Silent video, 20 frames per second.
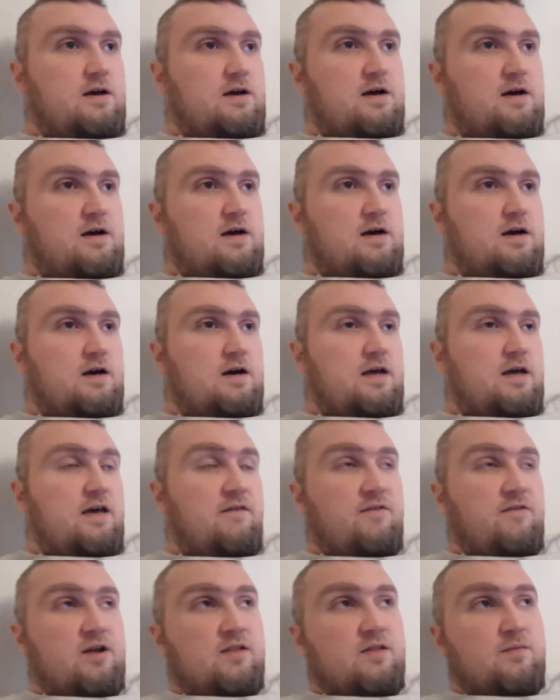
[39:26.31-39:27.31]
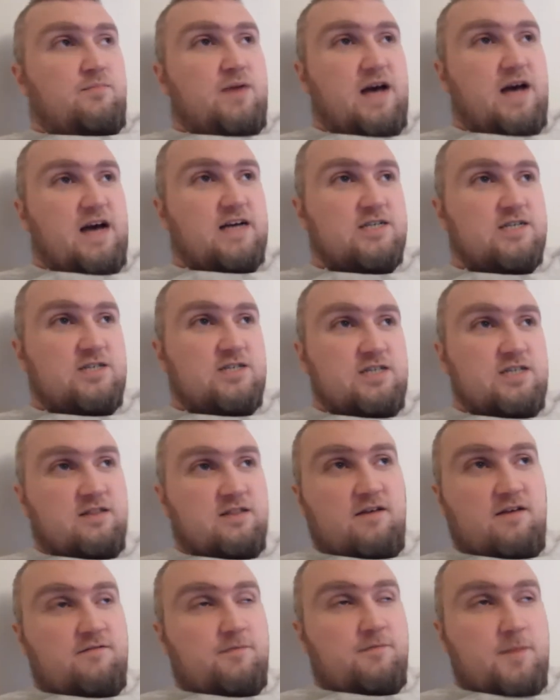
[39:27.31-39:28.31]
uh, evidently passionate
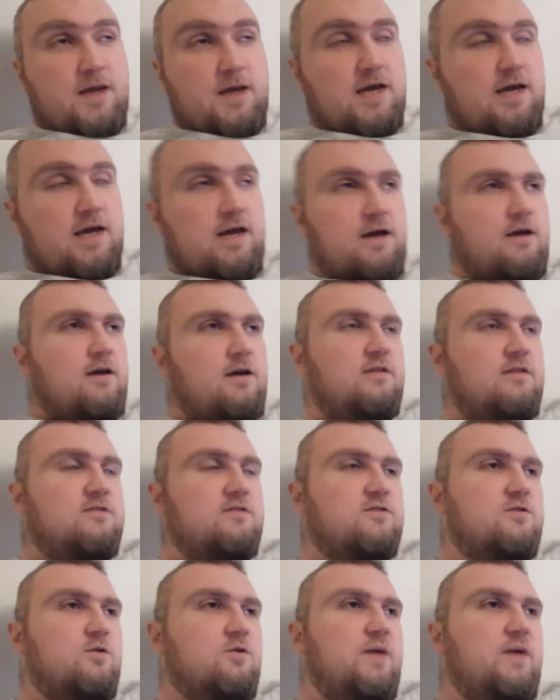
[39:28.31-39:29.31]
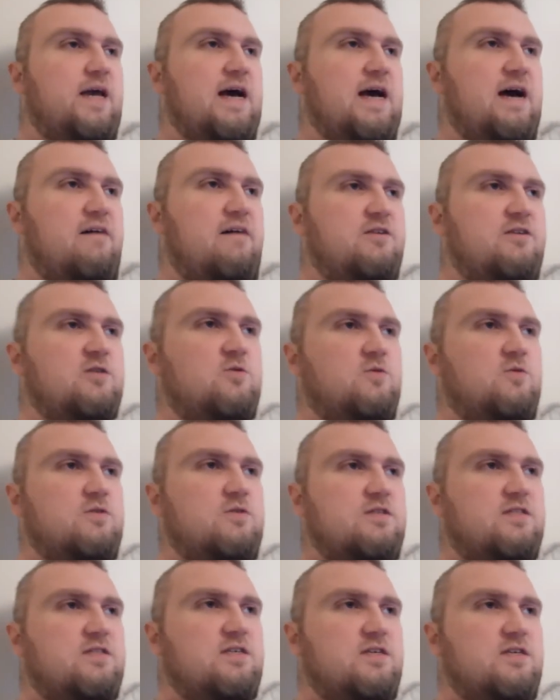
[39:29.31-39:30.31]
lovemaking. And so we have it to where
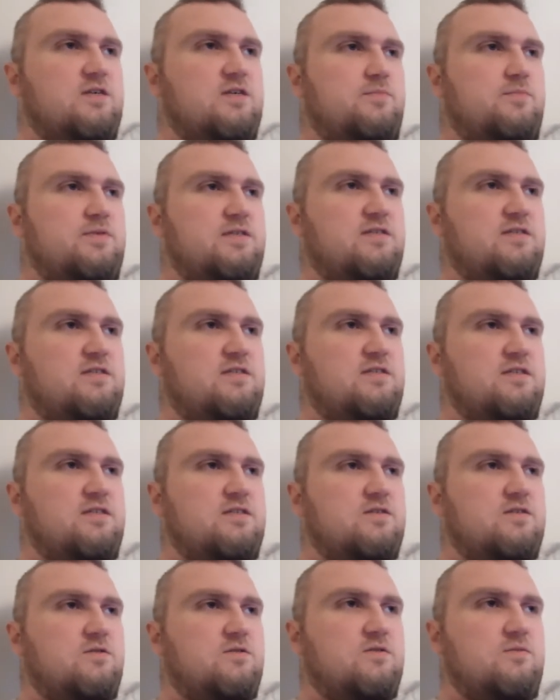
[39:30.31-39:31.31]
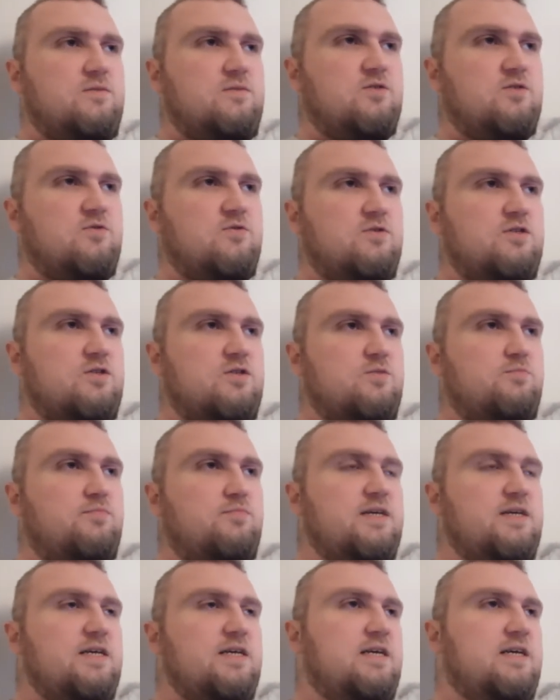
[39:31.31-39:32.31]
the therapist is ultimately going to
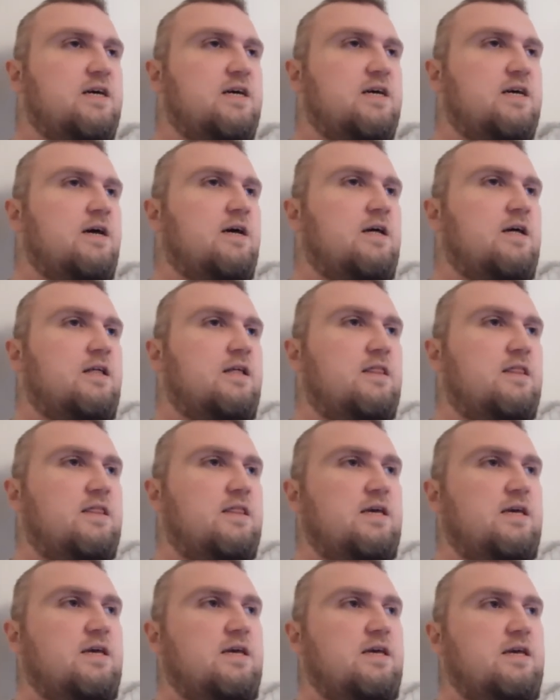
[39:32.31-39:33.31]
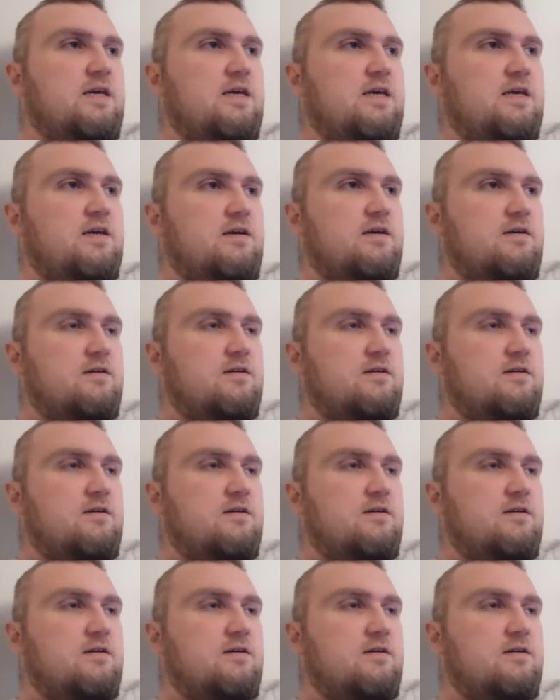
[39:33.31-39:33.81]
be the